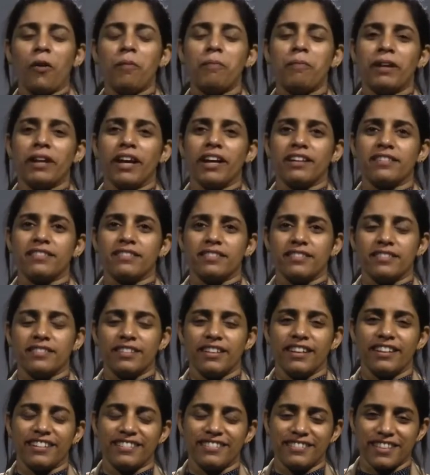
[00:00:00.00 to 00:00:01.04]
open
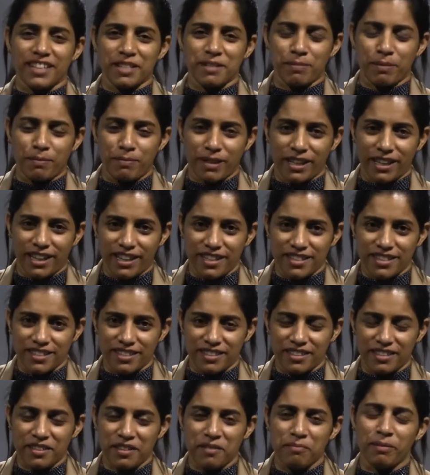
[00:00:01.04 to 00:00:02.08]
access research
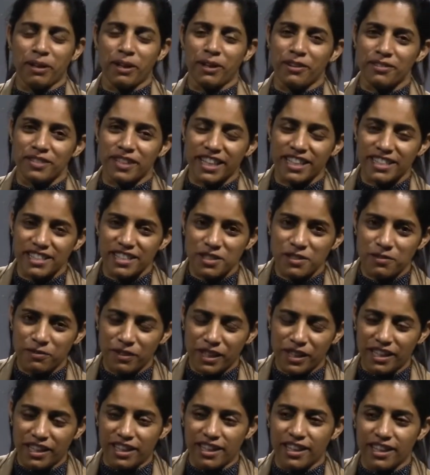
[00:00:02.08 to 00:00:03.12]
publication because I just
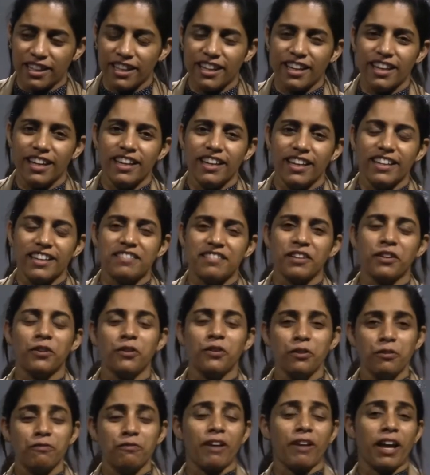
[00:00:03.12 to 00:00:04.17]
feel it's a
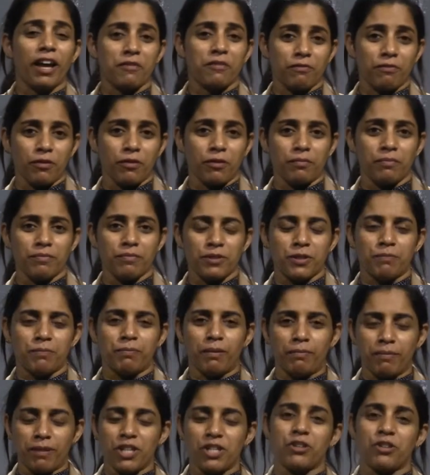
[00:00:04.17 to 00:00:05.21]
good platform to
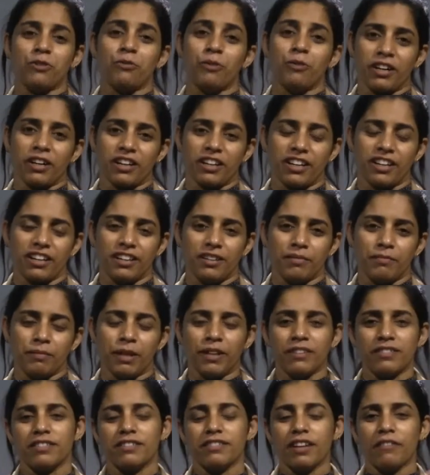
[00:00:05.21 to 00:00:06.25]
publish your work
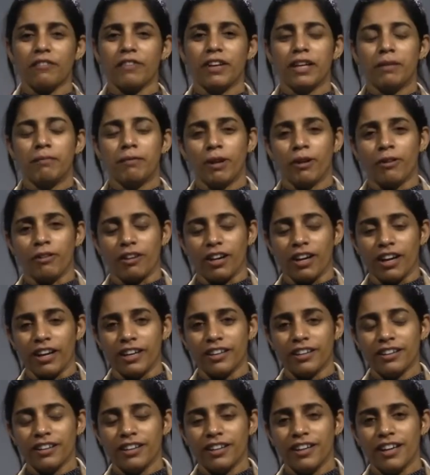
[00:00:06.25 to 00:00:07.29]
because it's available
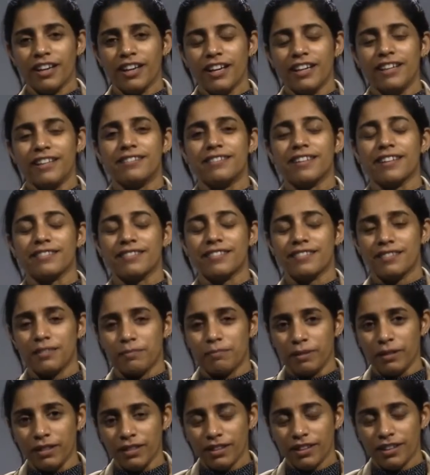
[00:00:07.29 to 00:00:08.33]
online, it's
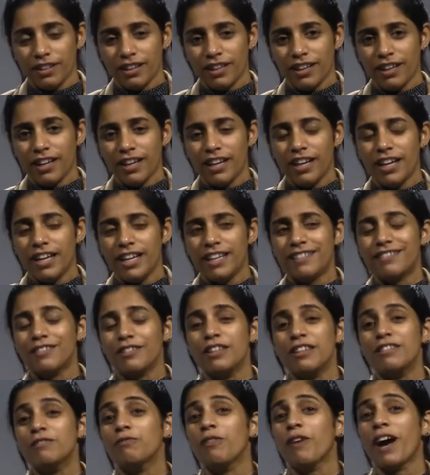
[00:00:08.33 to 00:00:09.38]
accessible,
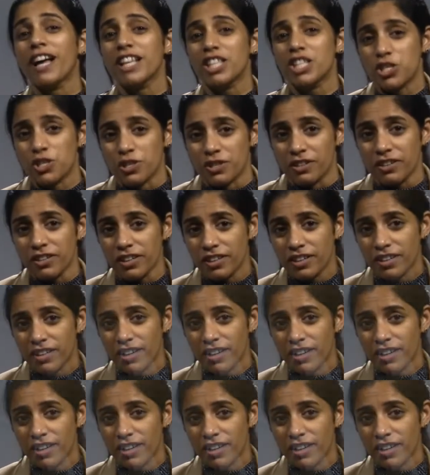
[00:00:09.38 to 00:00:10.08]
it's faster,